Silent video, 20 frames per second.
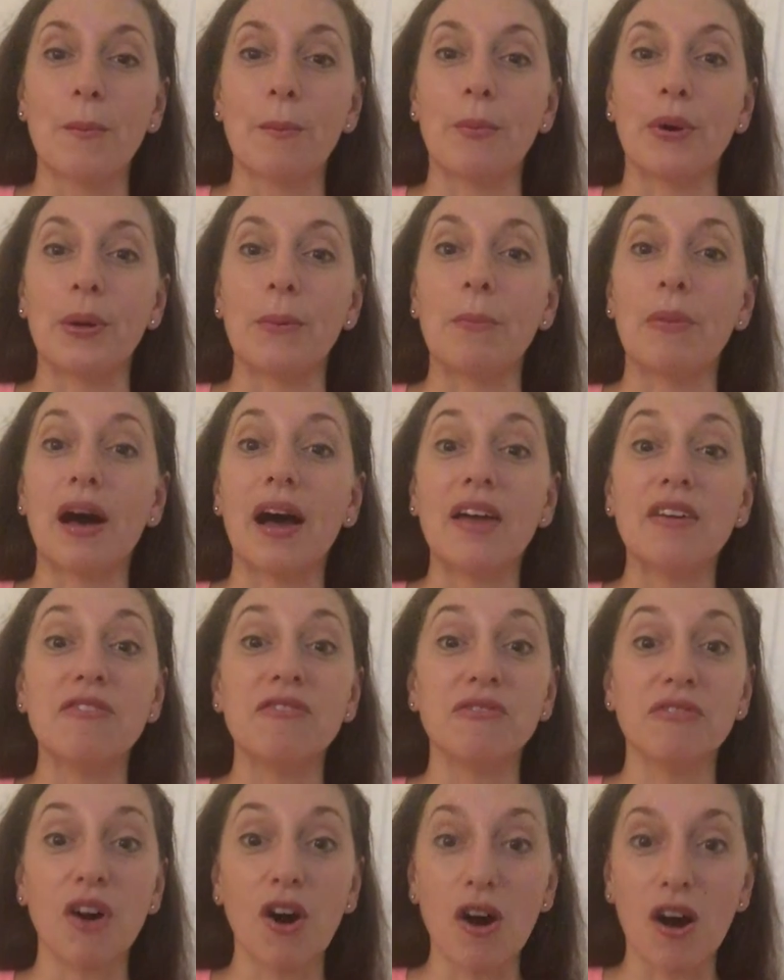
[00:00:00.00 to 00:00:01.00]
But by
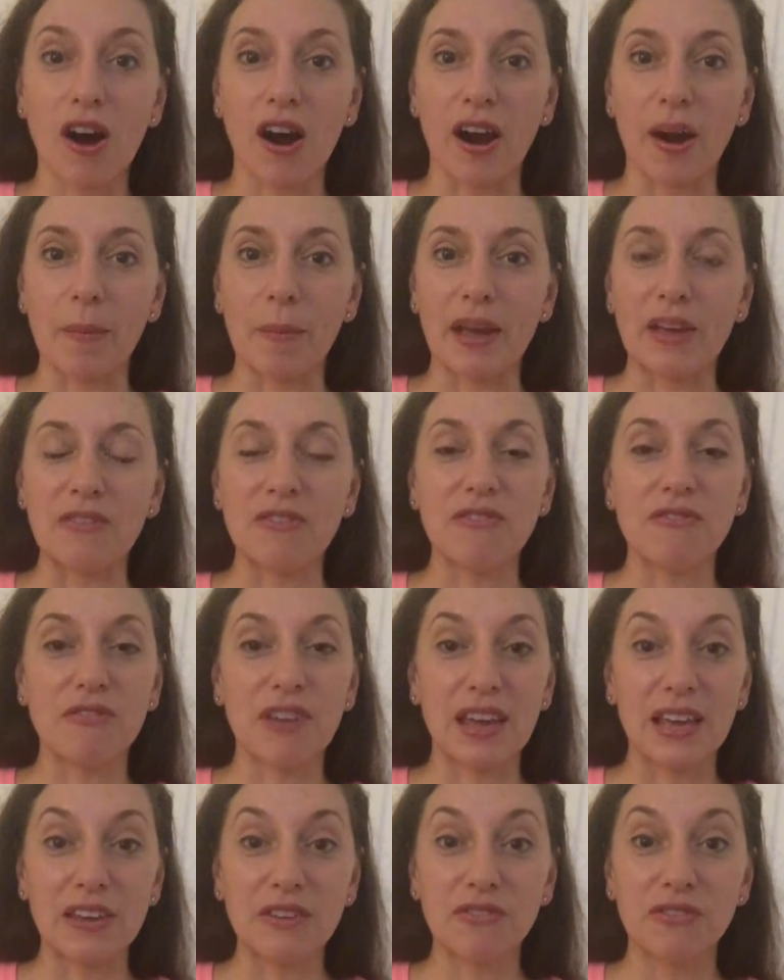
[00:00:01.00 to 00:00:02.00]
far, my
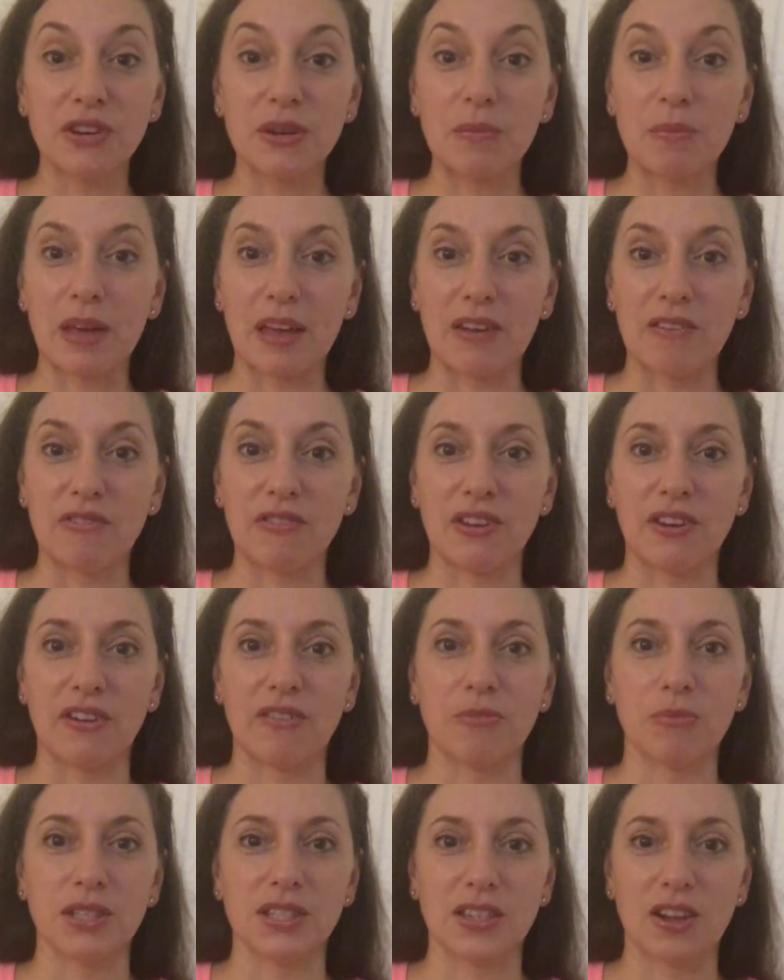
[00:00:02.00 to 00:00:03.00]
favorite benefit
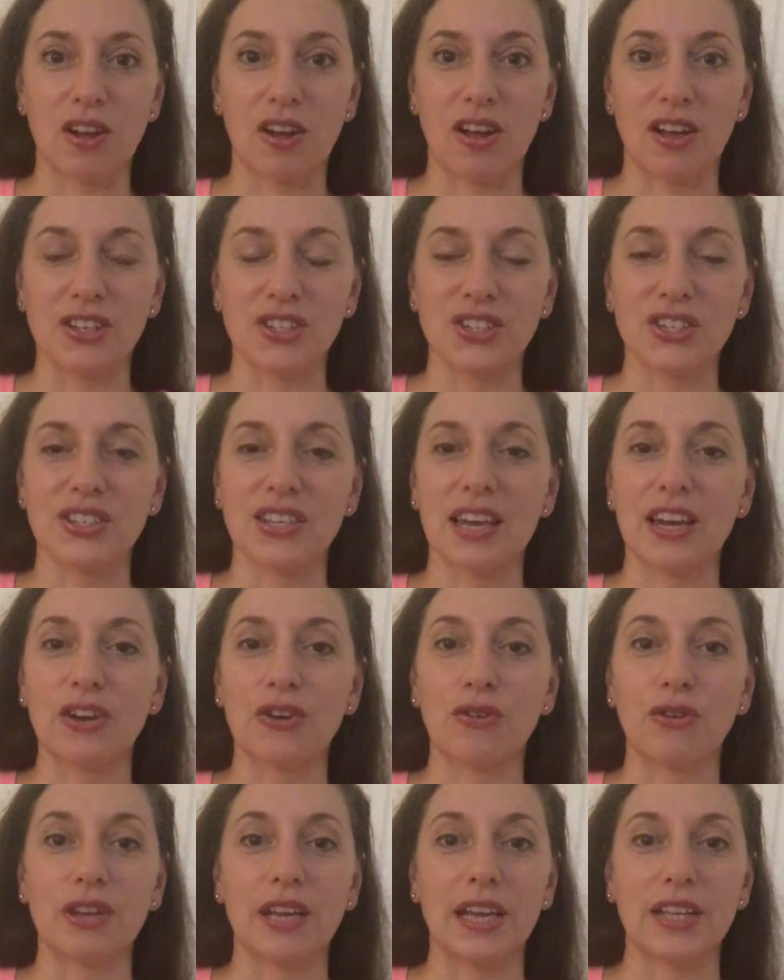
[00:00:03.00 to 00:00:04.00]
of massage is that it
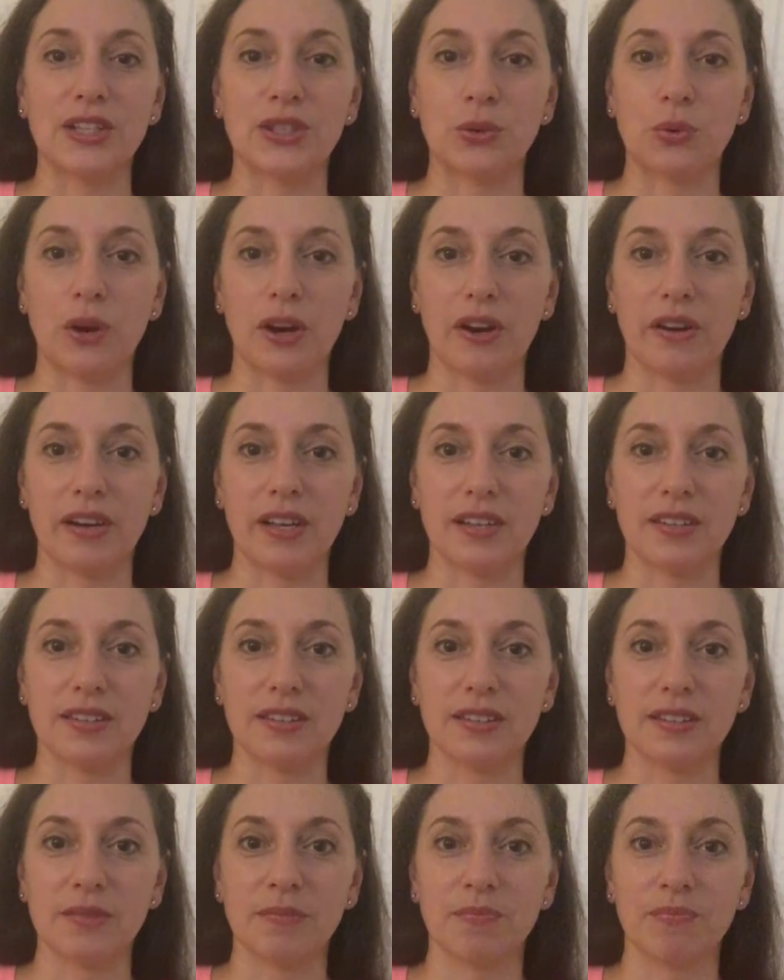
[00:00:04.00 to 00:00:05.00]
creates
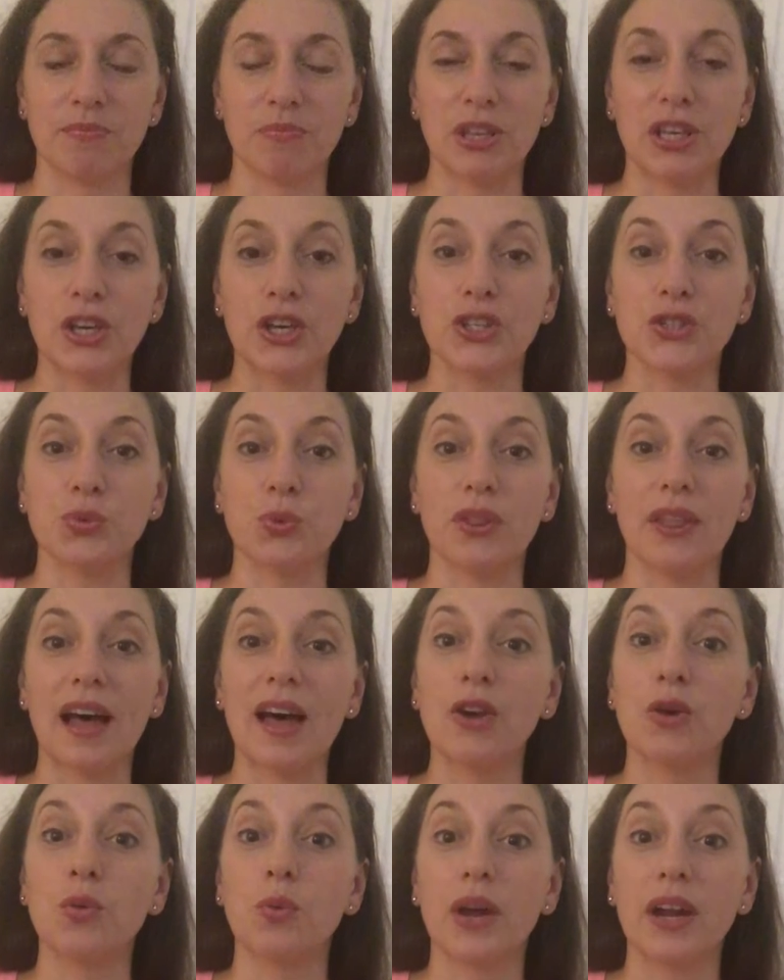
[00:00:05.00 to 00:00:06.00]
awareness. Because
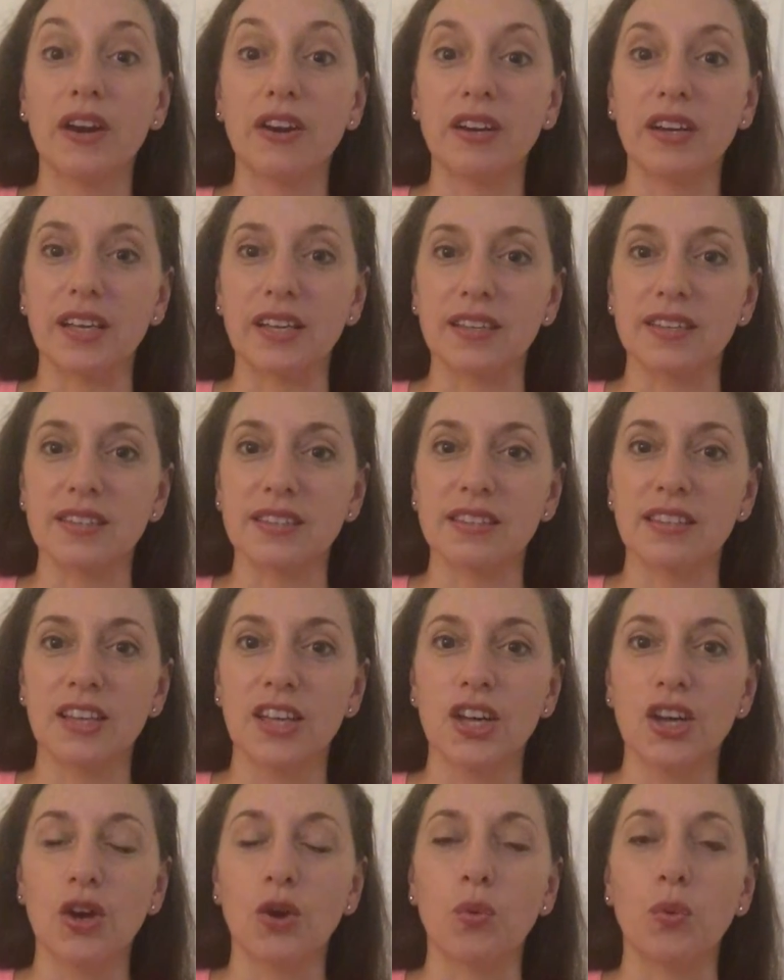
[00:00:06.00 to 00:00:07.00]
without awareness,
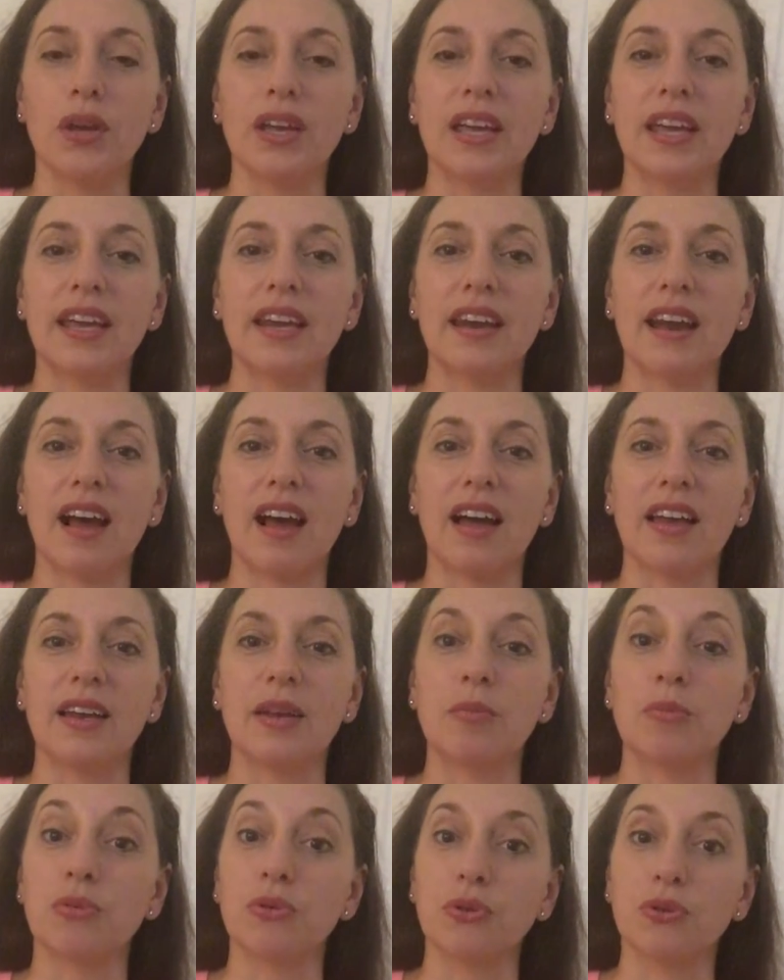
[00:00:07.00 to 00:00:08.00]
we cannot
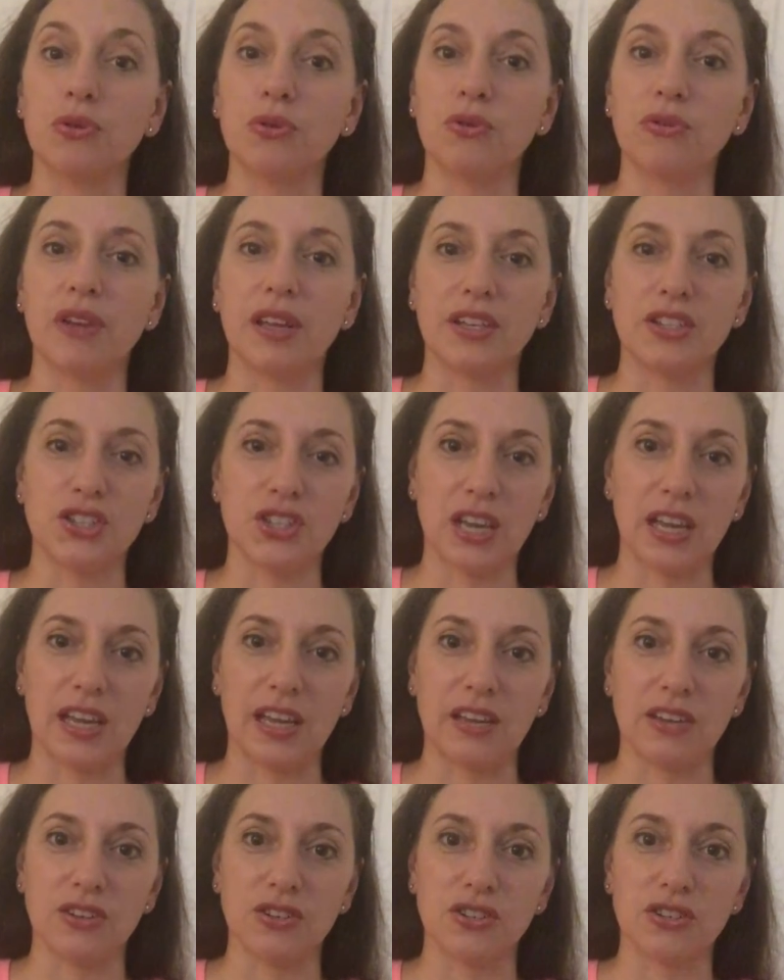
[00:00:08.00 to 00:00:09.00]
improve and
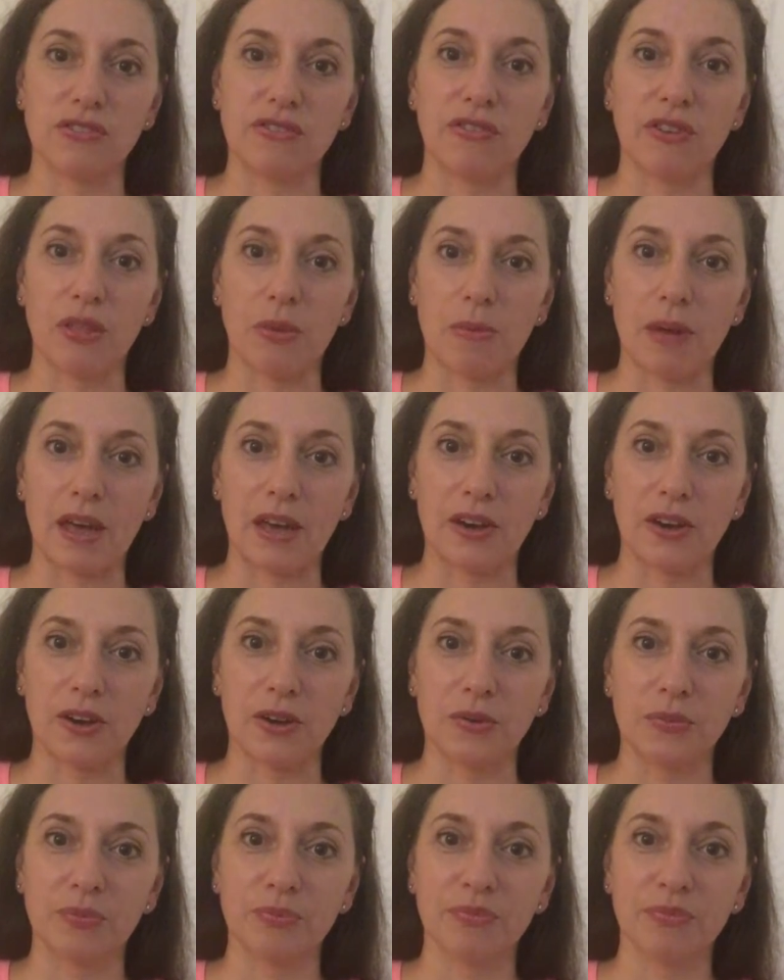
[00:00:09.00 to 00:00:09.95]
change for the better.